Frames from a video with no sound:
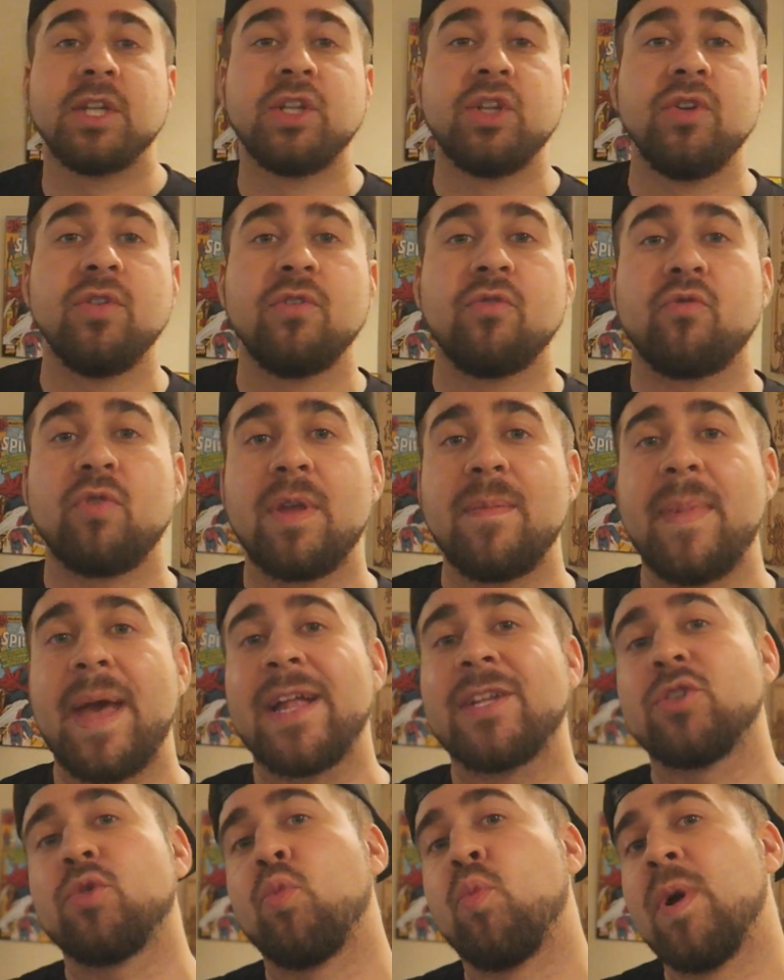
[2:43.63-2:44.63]
to do the
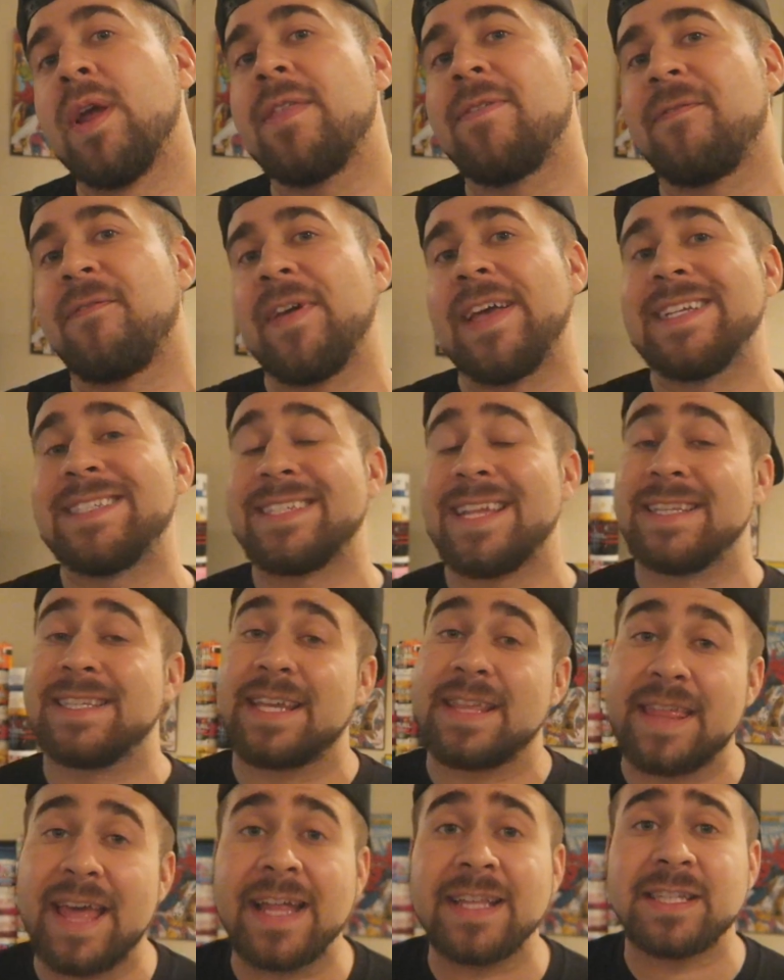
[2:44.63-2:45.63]
rematch with FaZe
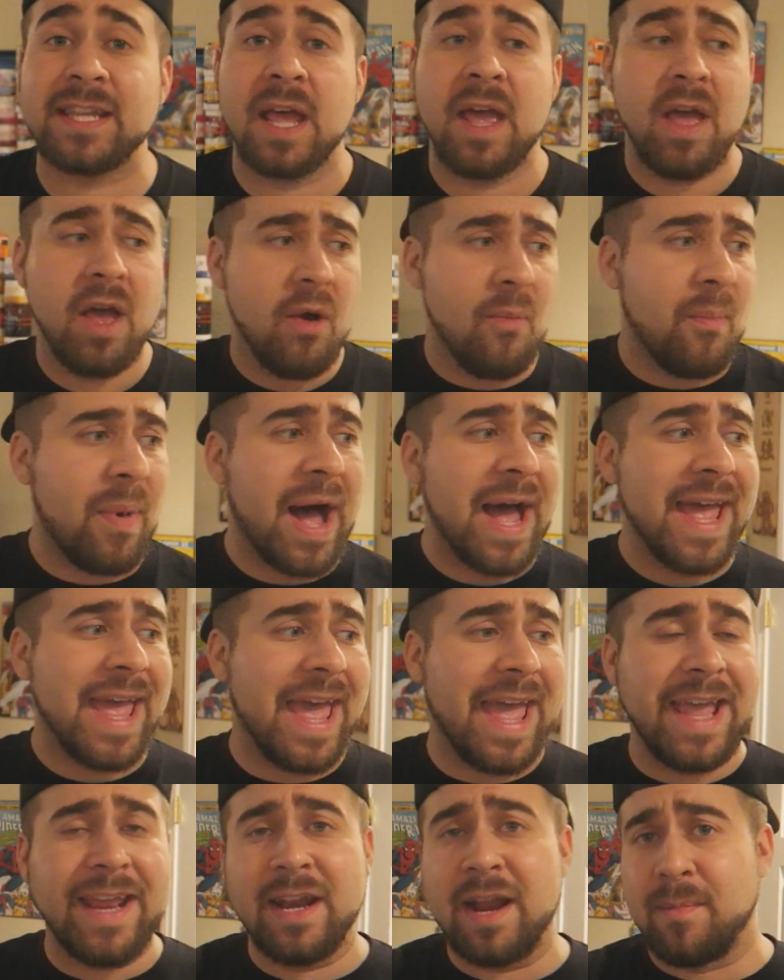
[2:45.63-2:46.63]
Sensei. That's my
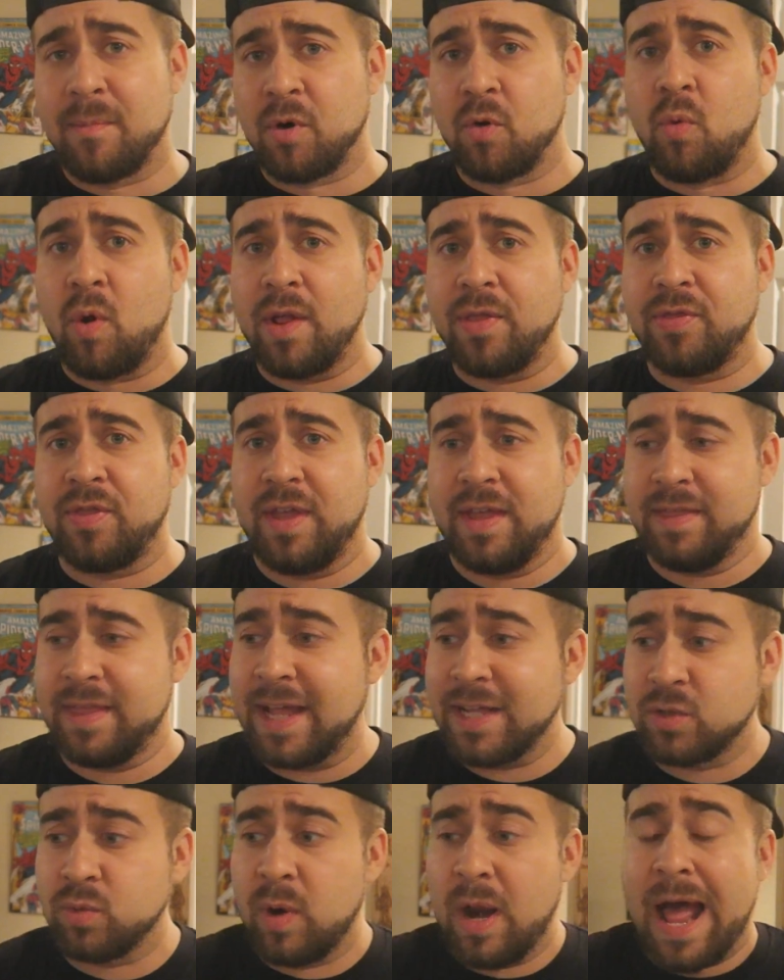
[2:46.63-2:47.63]
#1 thing.
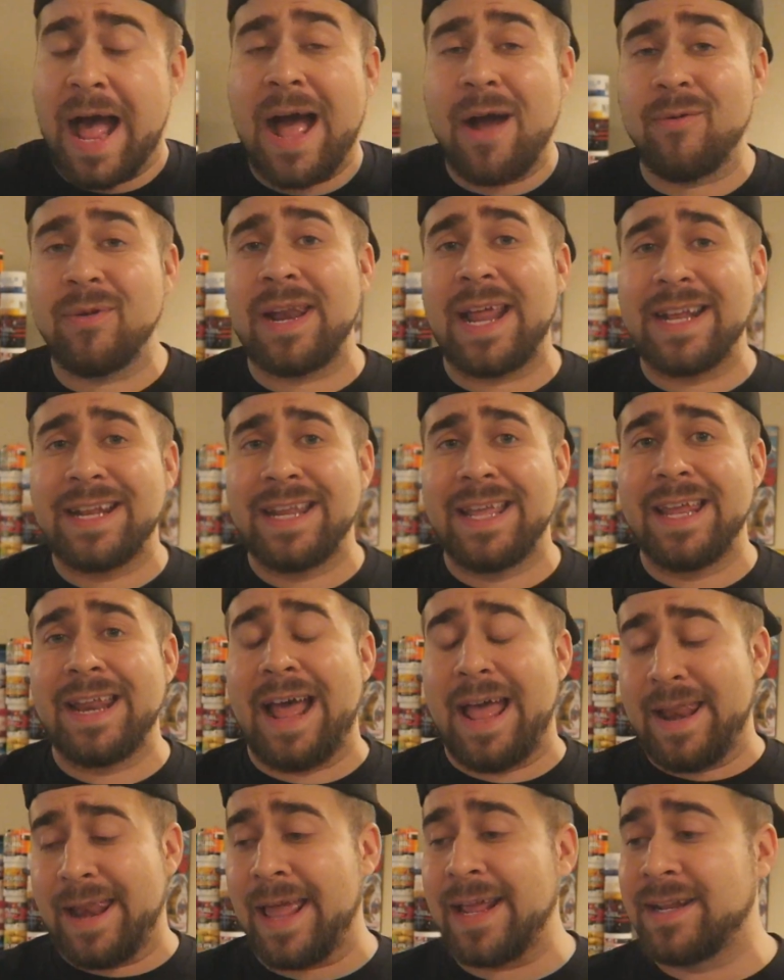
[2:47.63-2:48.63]
That's what I would like to get.
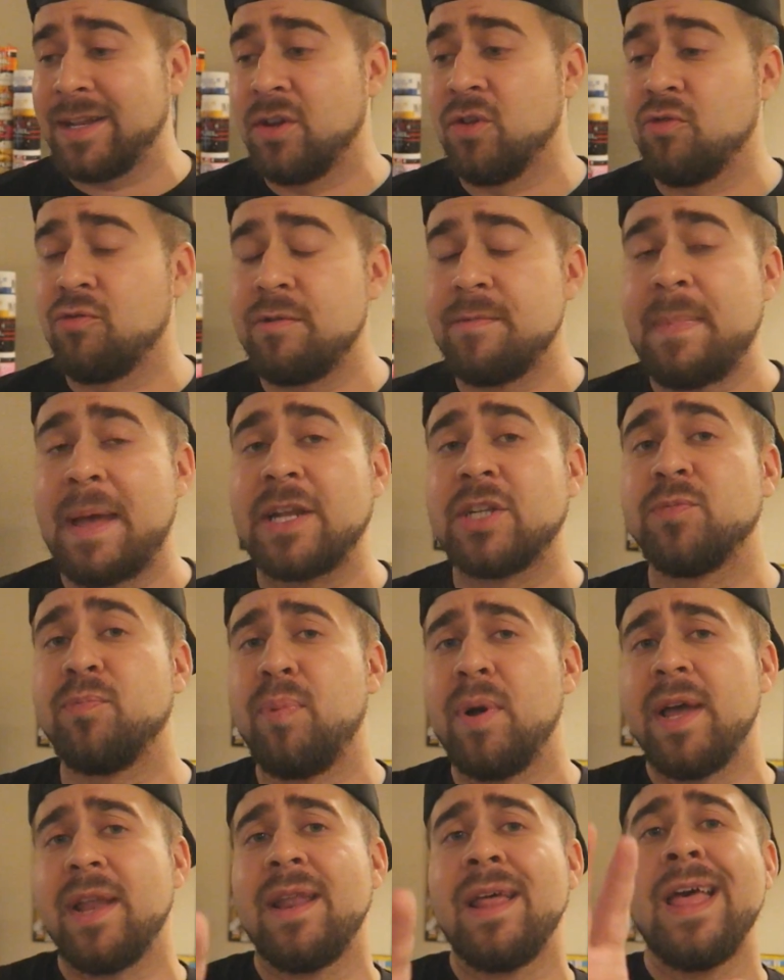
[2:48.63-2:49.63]
I'd like to do a rematch,
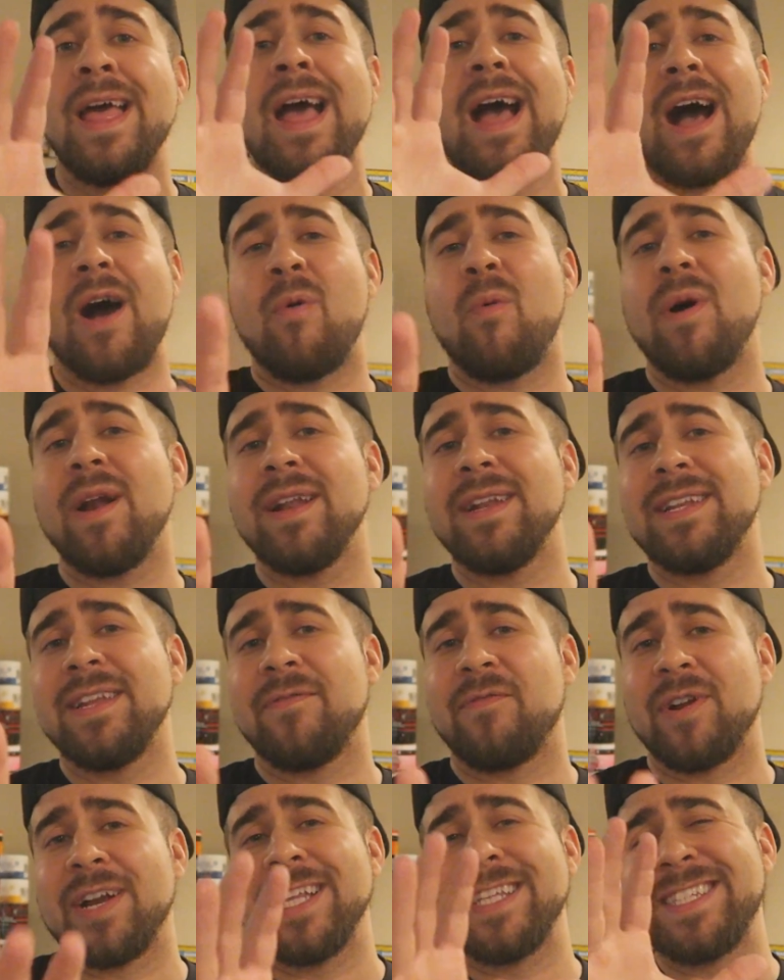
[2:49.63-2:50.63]
but I want it
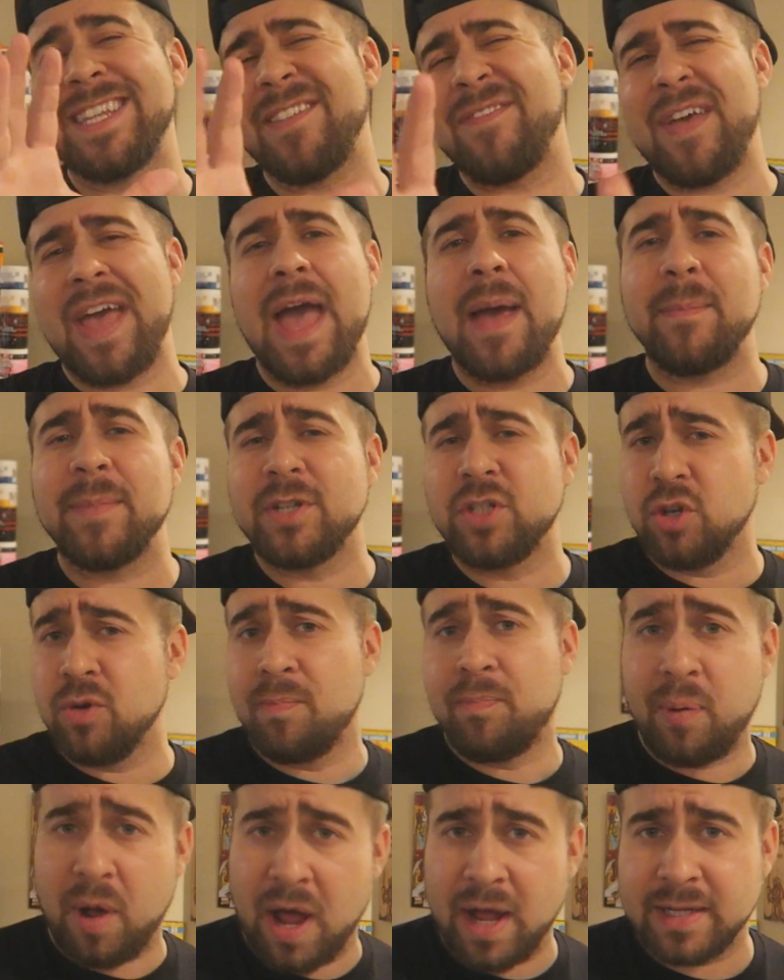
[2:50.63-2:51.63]
different. Instead of amateur
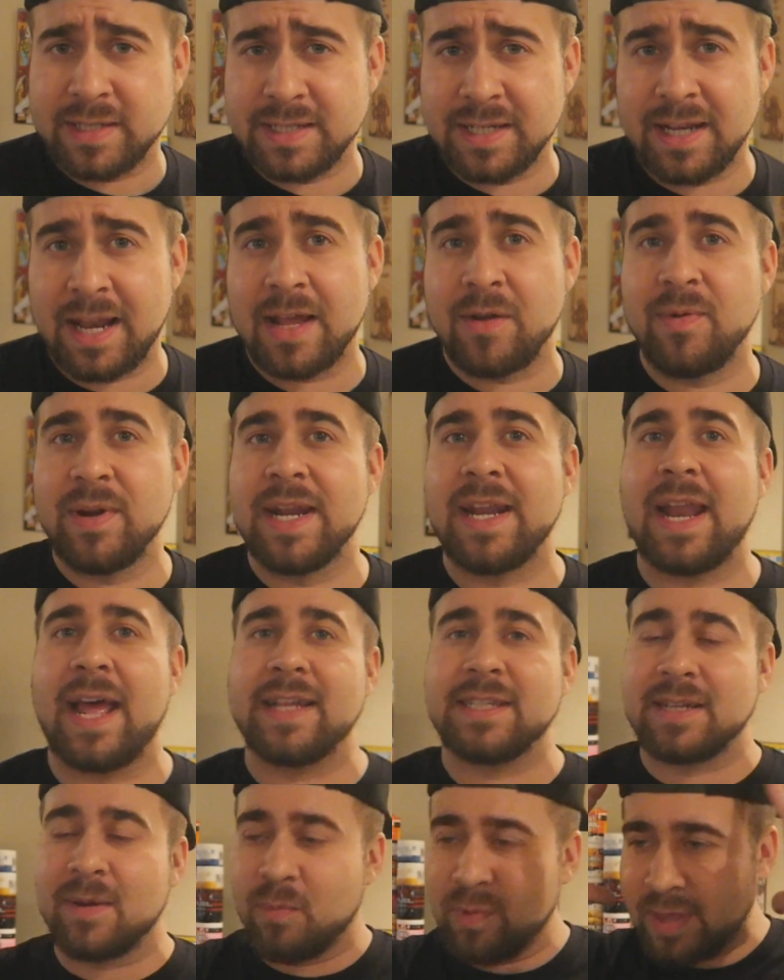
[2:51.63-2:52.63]
boxing like we did
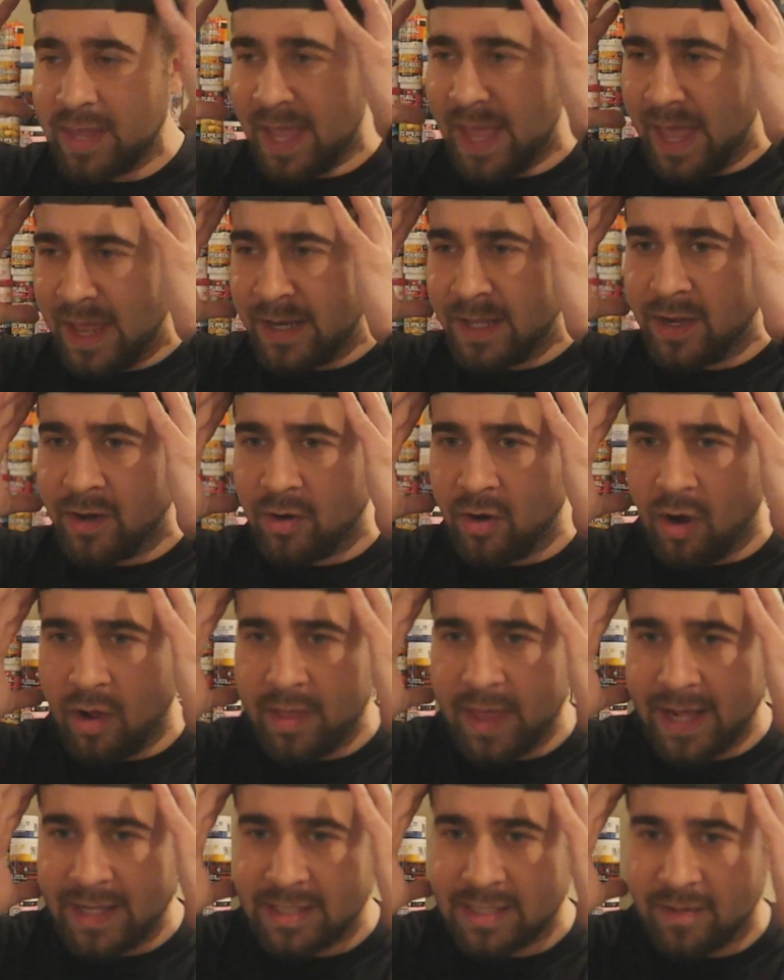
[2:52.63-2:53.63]
last time with the headgear and all
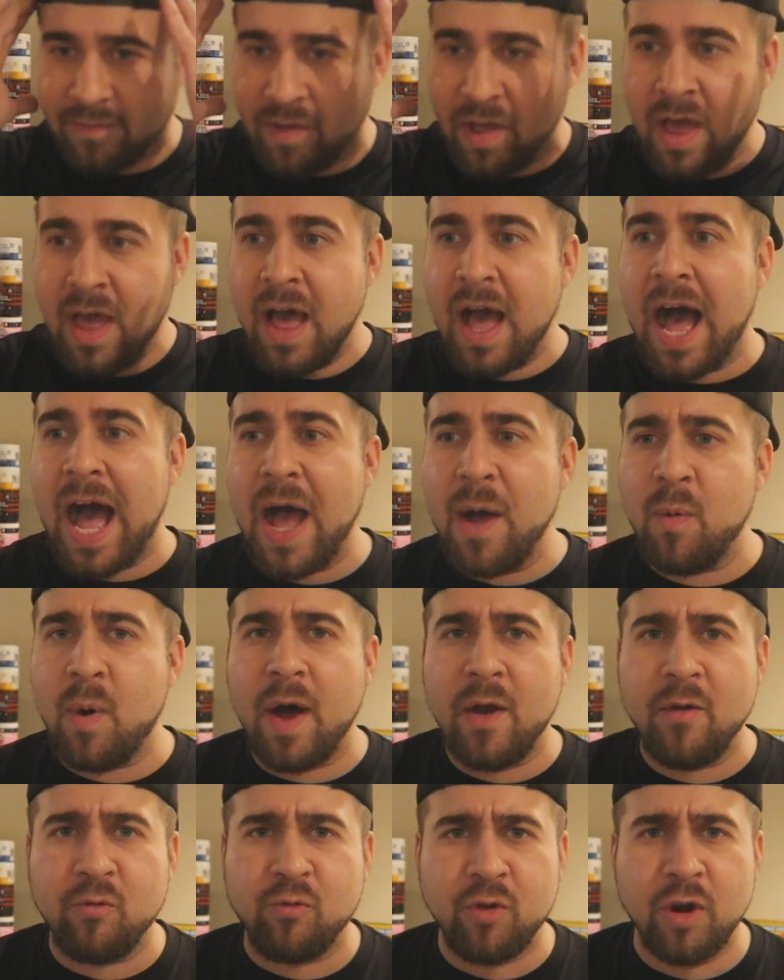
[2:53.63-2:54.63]
that stuff, I
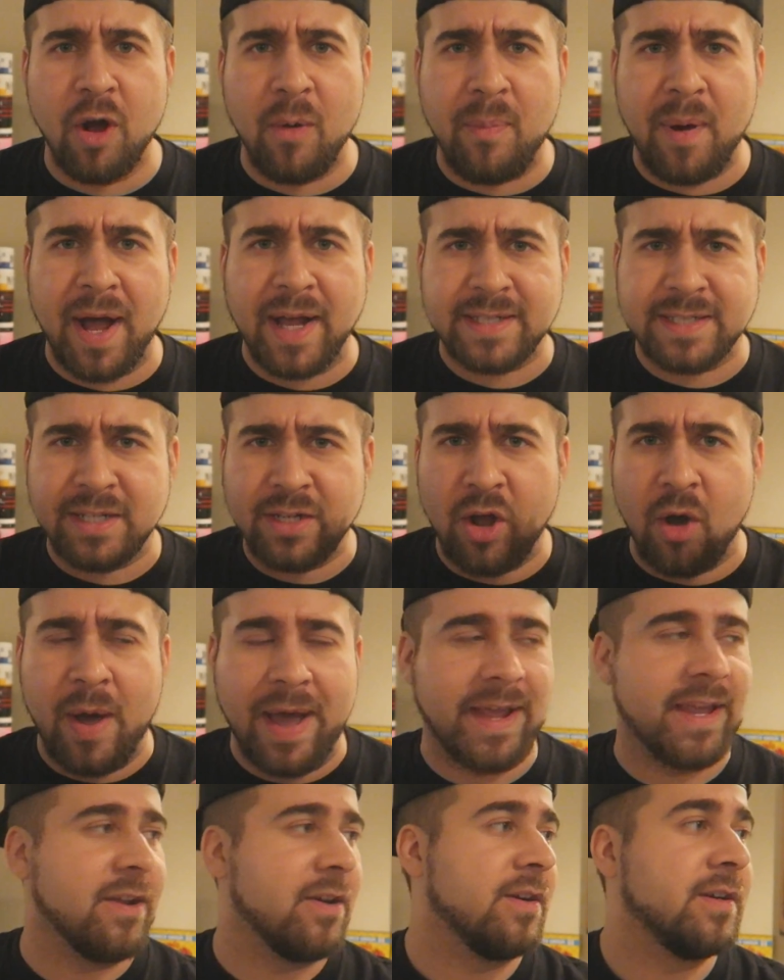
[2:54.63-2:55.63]
want real boxing, no
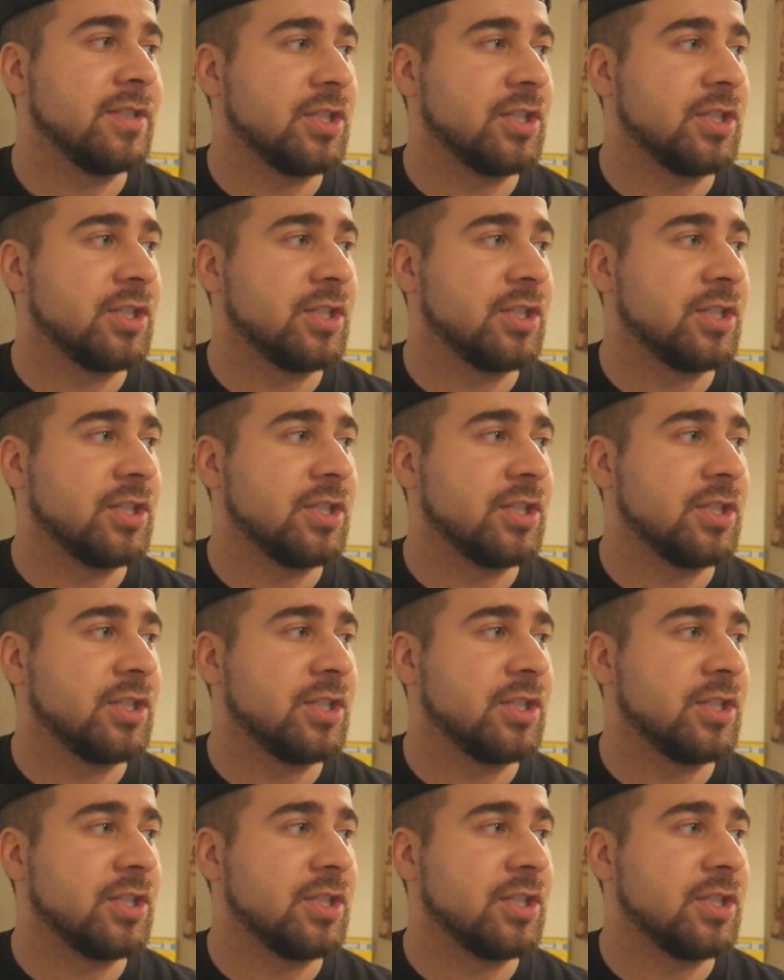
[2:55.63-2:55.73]
headgear.